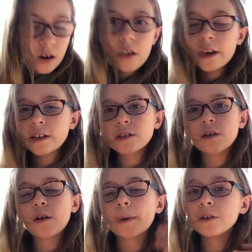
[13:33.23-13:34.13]
Okay,
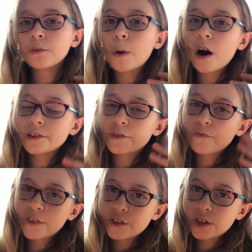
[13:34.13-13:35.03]
so about the positive
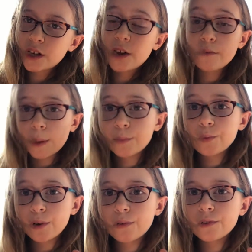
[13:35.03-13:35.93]
vision, I remember
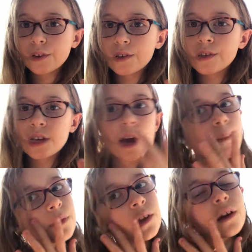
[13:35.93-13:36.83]
what I was gonna say.